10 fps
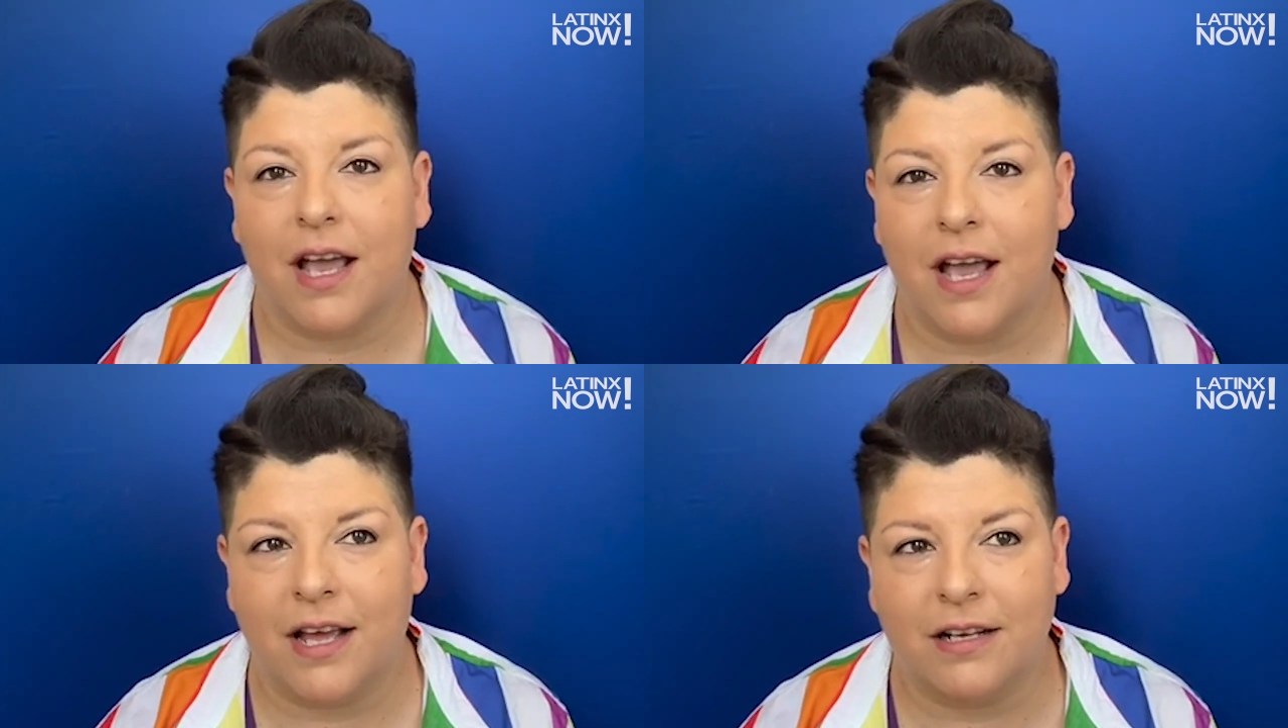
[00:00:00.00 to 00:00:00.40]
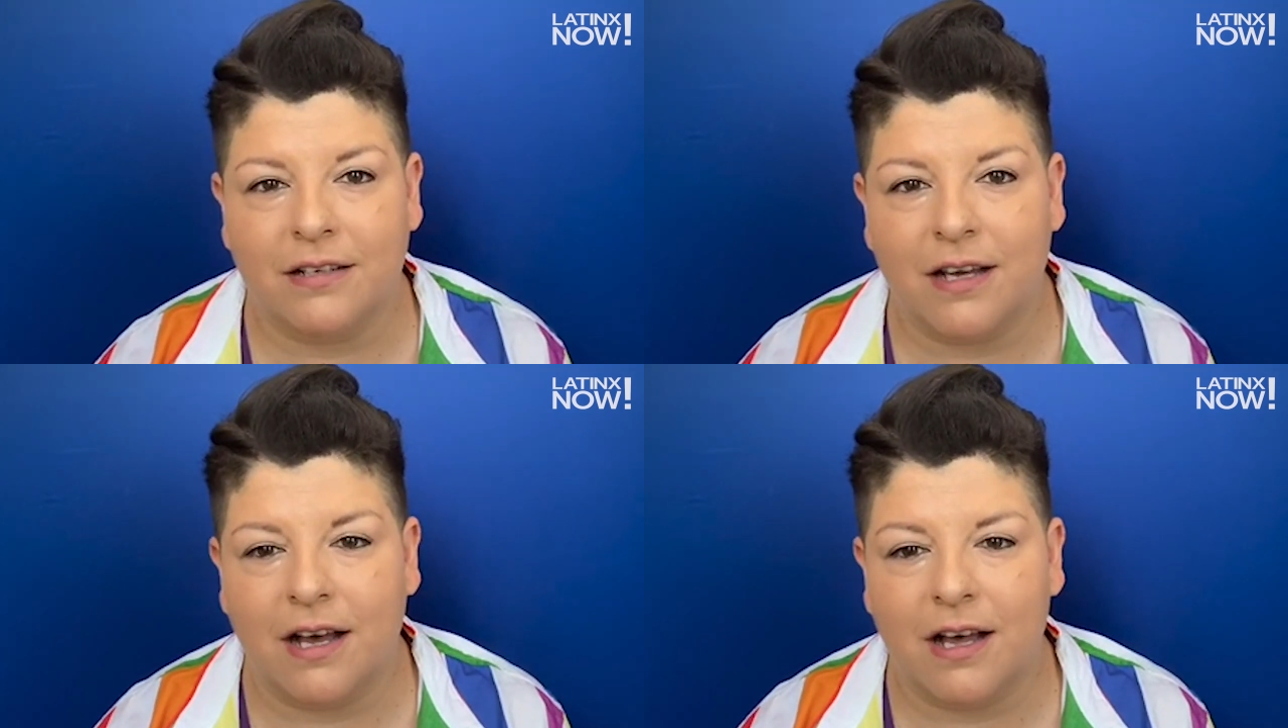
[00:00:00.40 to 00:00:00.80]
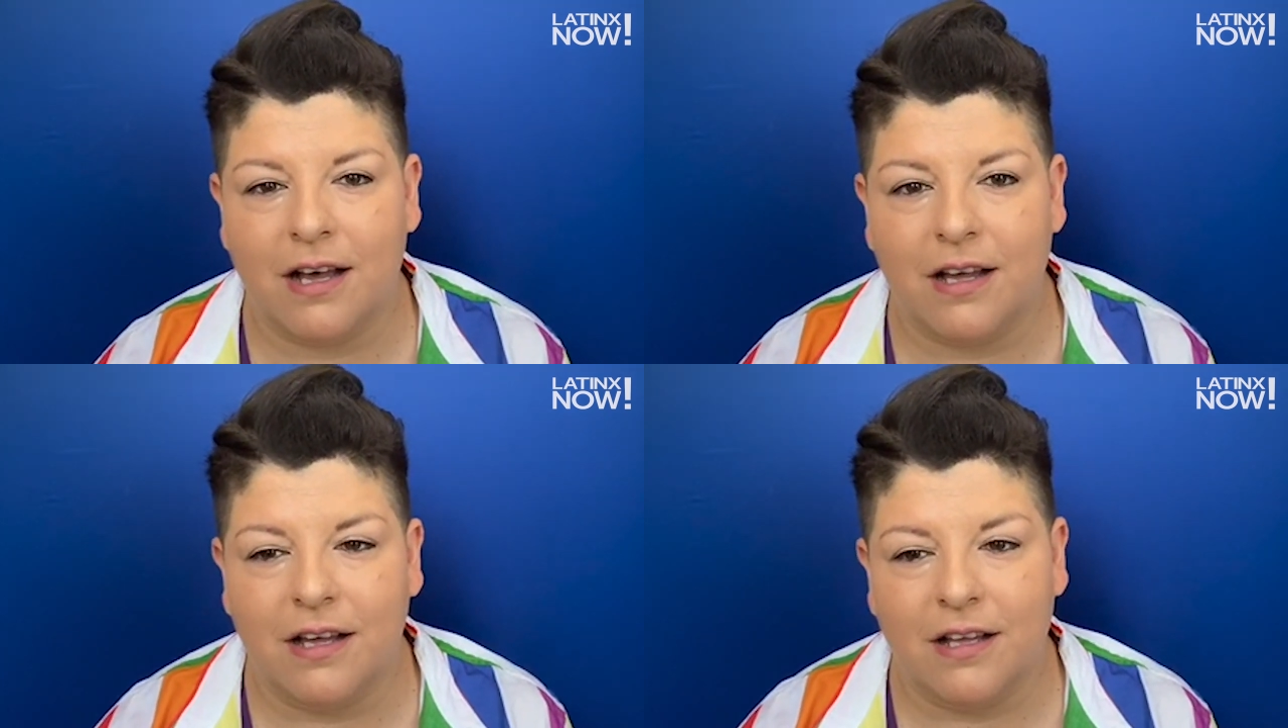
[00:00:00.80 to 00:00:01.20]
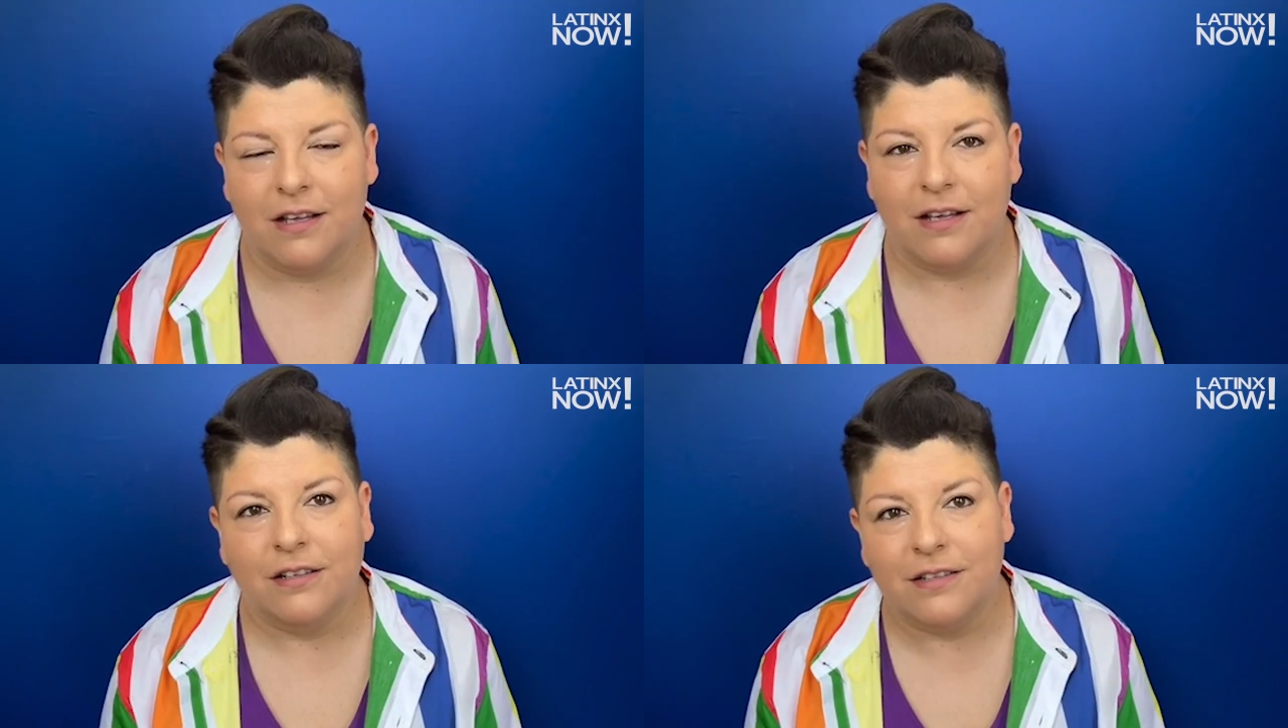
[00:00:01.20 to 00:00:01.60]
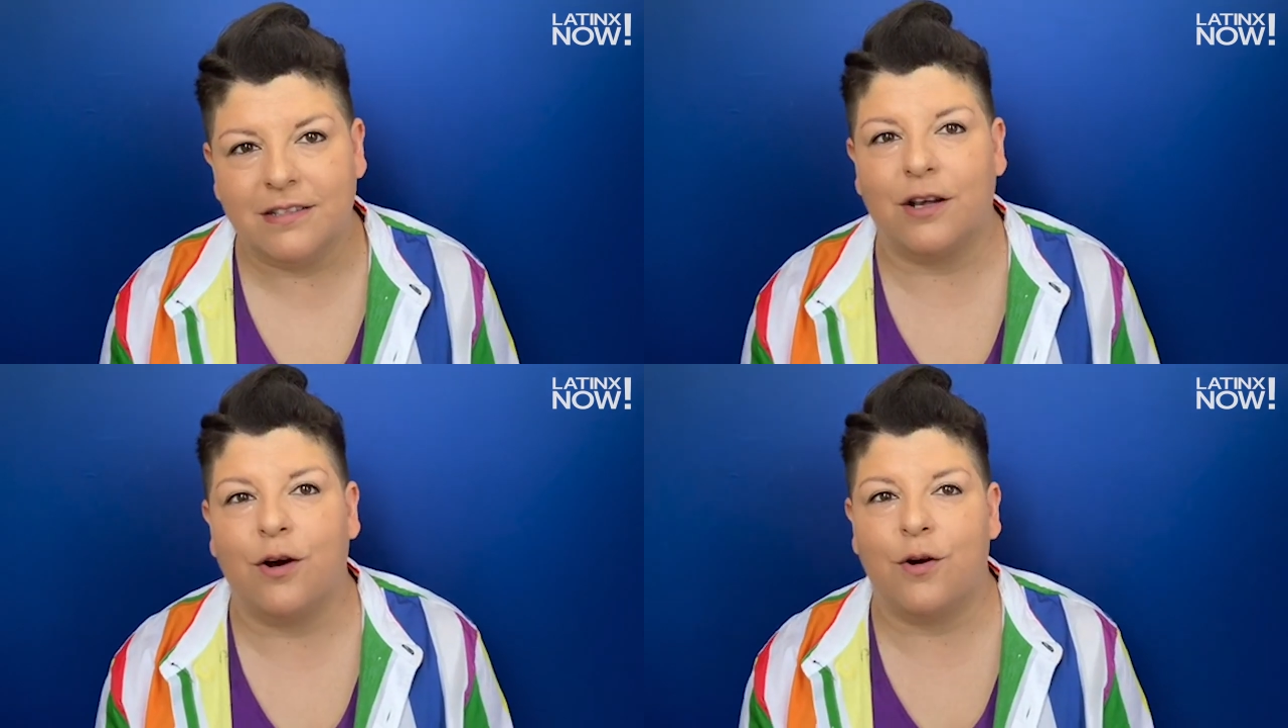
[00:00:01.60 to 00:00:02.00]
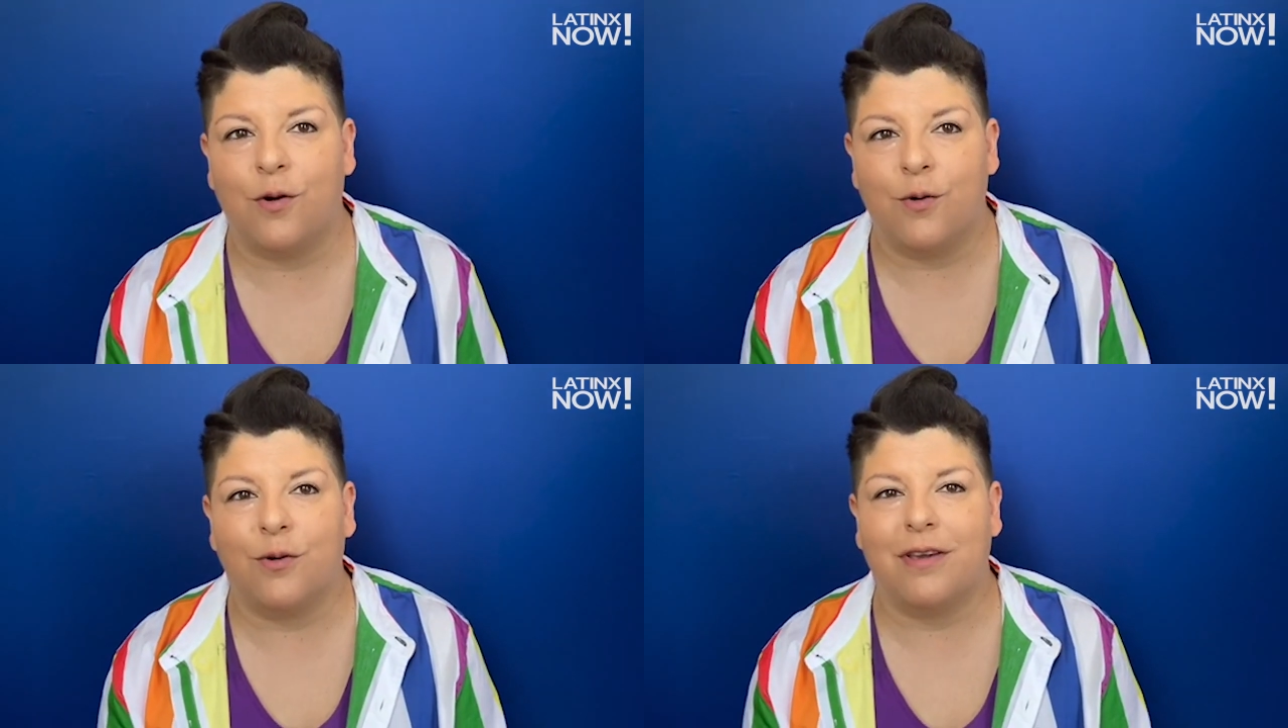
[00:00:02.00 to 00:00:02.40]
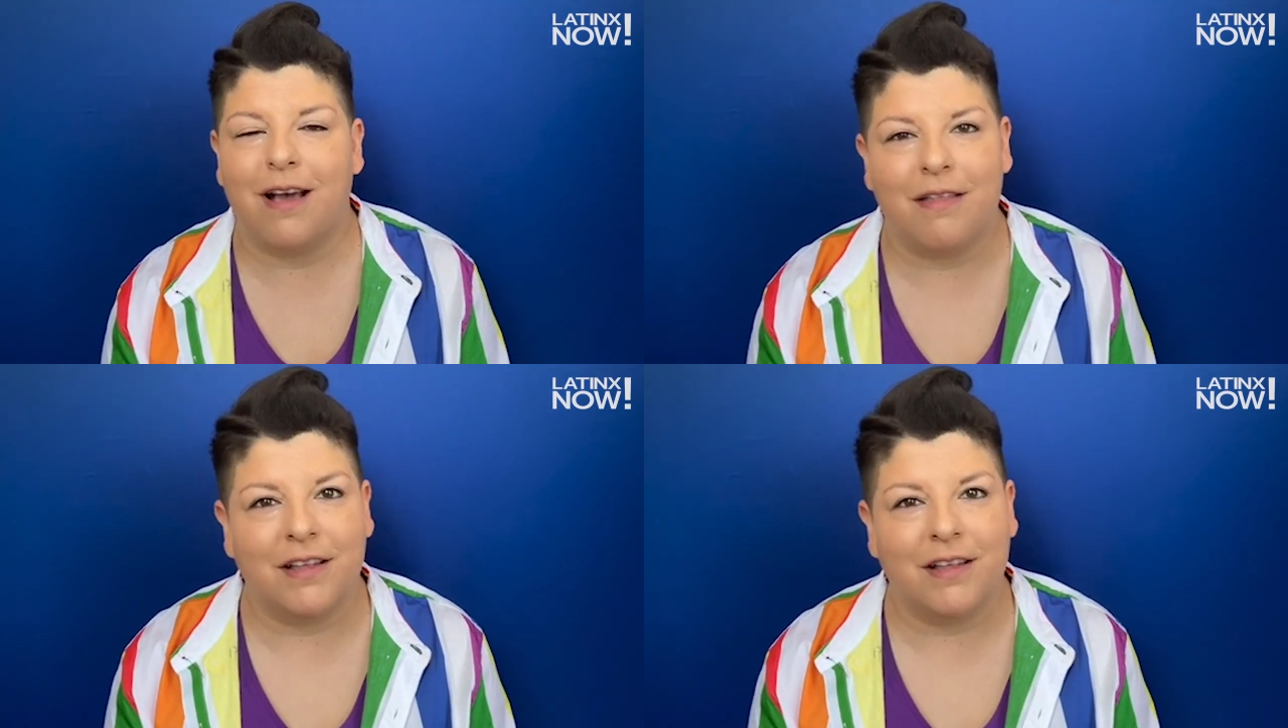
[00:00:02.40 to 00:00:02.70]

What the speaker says: And so yeah,